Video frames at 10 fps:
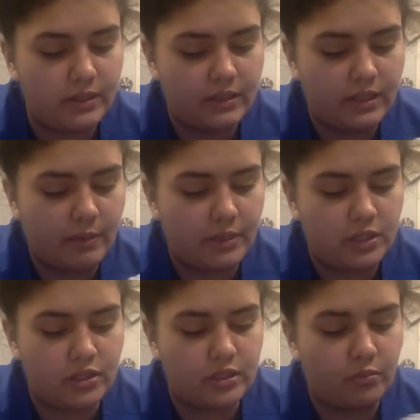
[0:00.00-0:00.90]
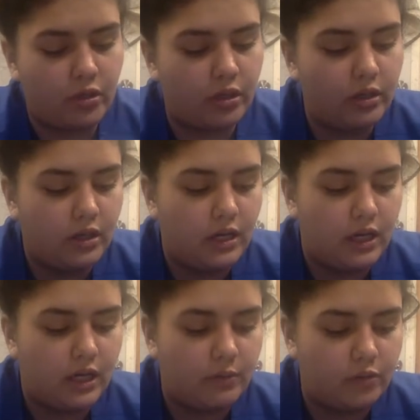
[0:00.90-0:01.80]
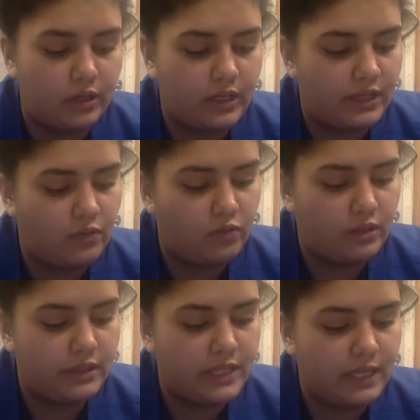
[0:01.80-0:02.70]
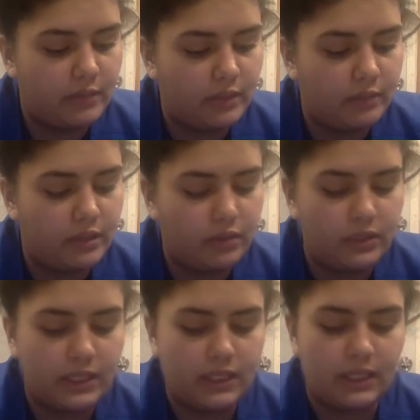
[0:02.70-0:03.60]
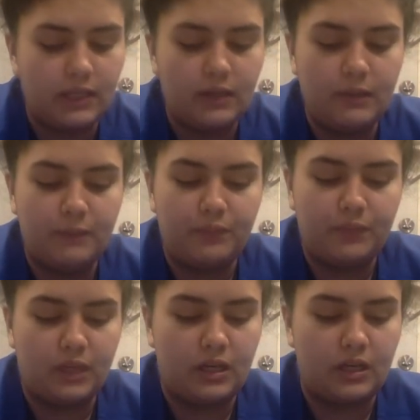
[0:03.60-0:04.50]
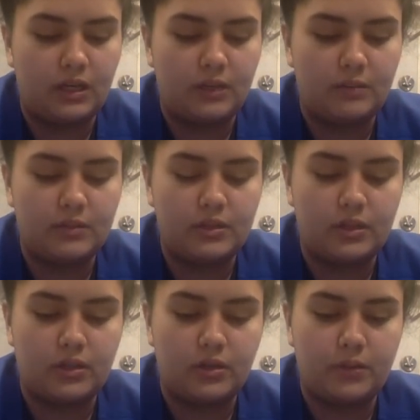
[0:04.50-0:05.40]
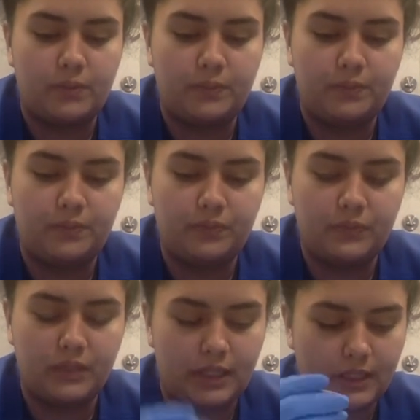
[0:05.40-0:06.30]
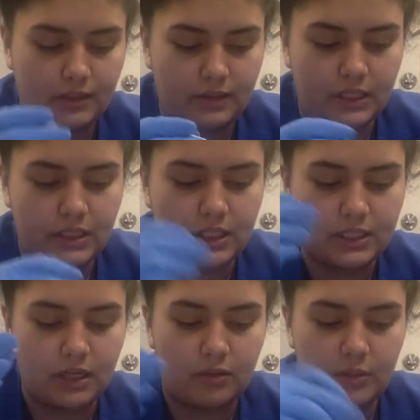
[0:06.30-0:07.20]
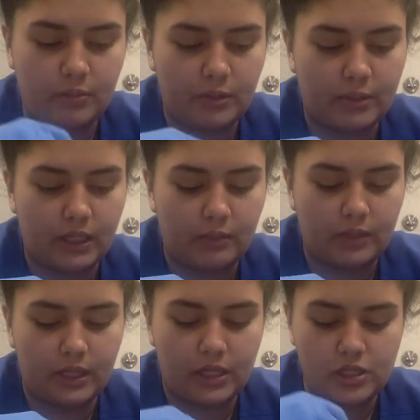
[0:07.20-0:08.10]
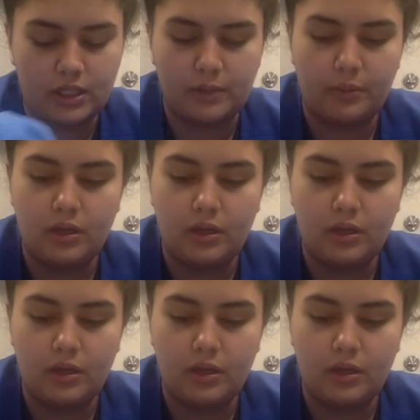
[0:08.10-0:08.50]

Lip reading: That matches the MAR. We're going to give 1 tablet PO daily. So that checks out. I'm going to put it back in the medication cup.